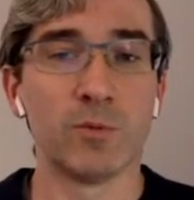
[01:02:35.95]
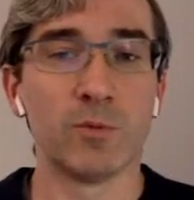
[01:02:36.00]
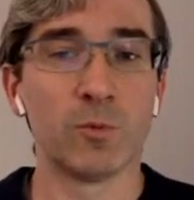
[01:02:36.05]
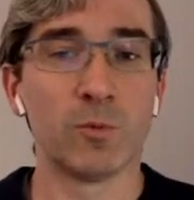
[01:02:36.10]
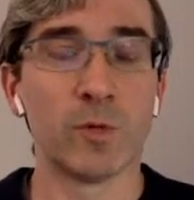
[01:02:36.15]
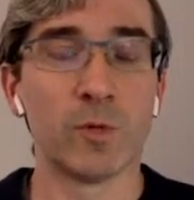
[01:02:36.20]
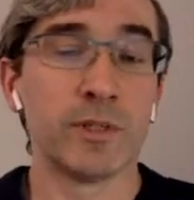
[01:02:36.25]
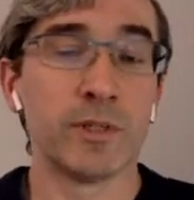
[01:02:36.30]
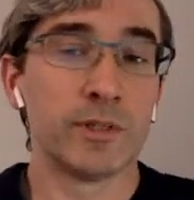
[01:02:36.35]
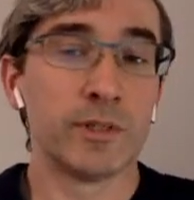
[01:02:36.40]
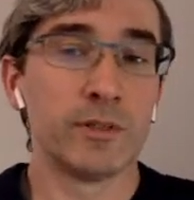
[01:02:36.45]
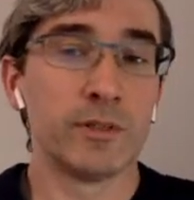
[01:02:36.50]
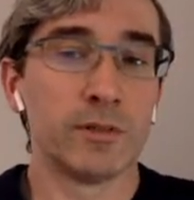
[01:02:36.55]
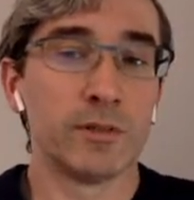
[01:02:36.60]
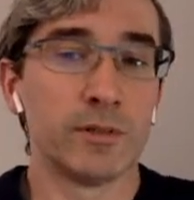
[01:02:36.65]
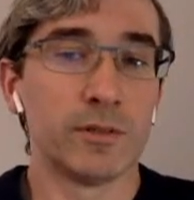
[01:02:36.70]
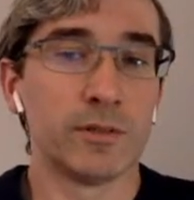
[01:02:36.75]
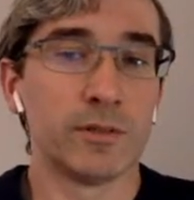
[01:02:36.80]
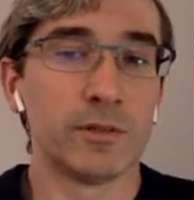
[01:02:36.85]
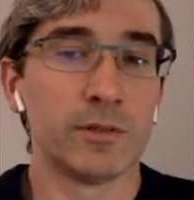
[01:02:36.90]
But when
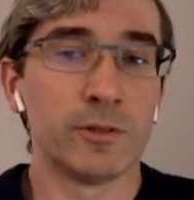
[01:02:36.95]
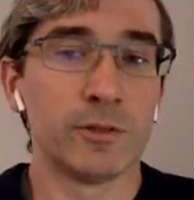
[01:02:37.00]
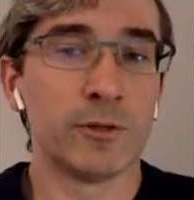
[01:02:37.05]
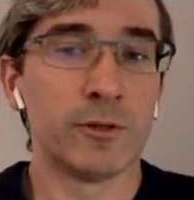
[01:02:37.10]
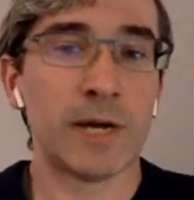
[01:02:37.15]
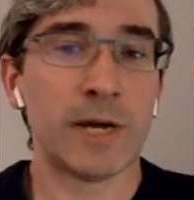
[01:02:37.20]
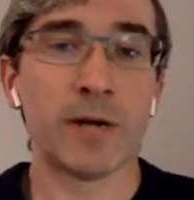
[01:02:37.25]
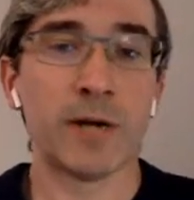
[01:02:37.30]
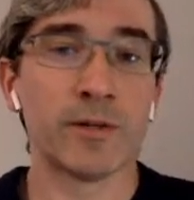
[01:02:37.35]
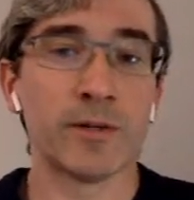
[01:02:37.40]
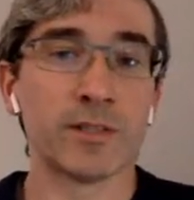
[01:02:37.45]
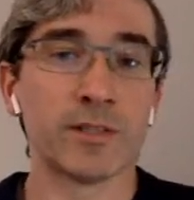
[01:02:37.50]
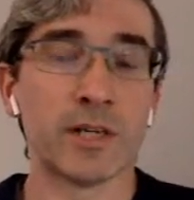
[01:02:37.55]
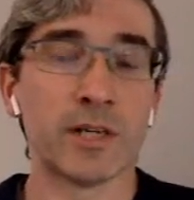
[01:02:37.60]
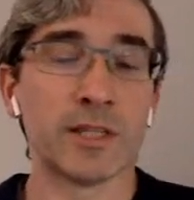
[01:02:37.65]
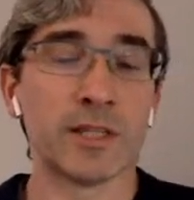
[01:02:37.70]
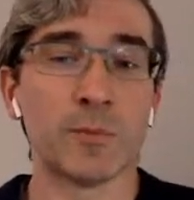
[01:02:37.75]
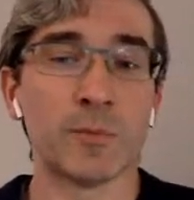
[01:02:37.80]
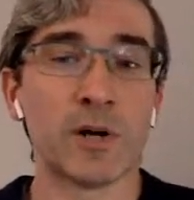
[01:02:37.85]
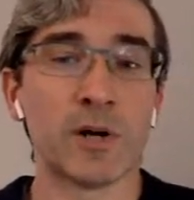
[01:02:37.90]
your air
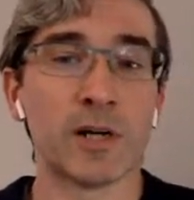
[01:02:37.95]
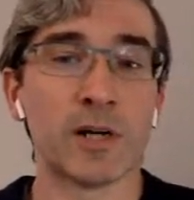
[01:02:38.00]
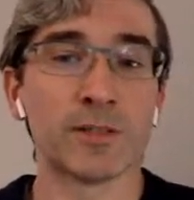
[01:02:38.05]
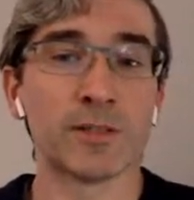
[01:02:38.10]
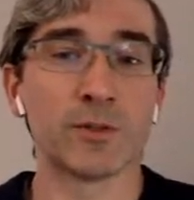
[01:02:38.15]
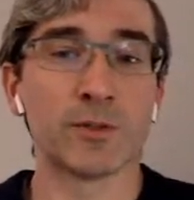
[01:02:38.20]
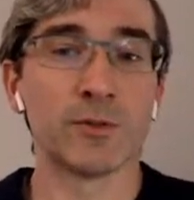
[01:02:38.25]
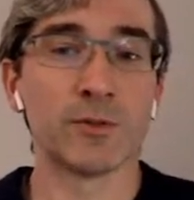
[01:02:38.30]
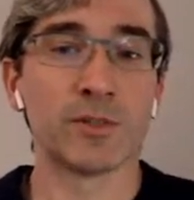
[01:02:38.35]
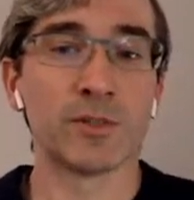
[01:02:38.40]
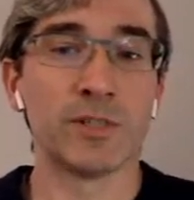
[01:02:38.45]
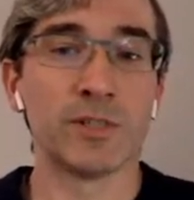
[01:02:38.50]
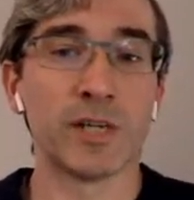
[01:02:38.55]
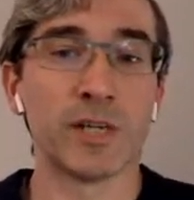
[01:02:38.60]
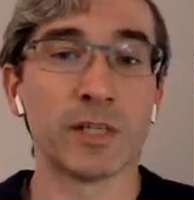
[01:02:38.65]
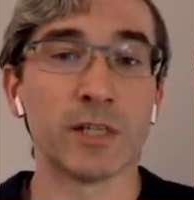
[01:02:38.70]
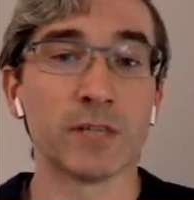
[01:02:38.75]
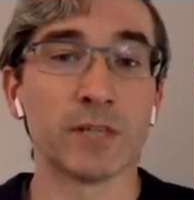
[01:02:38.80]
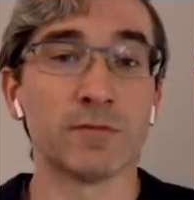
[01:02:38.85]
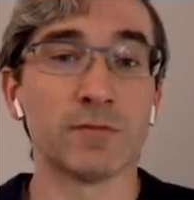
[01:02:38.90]
inside the box goes to
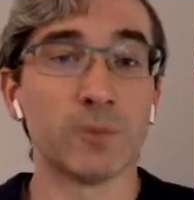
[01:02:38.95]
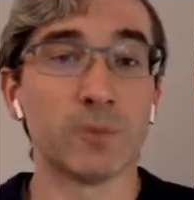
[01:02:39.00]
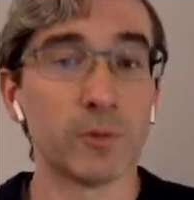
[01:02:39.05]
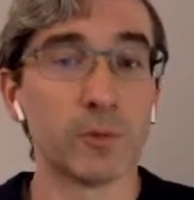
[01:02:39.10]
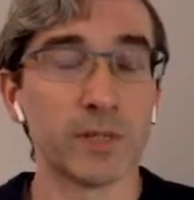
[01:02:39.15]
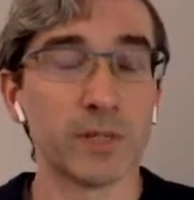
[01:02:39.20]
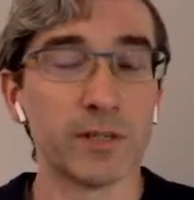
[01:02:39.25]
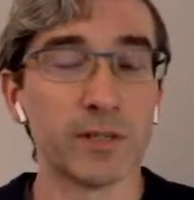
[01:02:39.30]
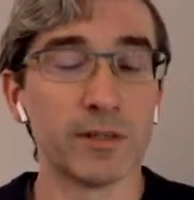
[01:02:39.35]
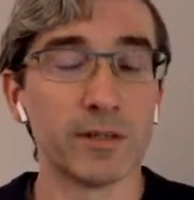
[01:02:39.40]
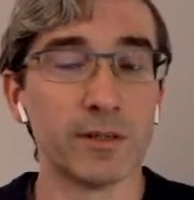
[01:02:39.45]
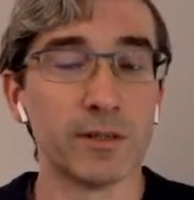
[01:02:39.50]
-40,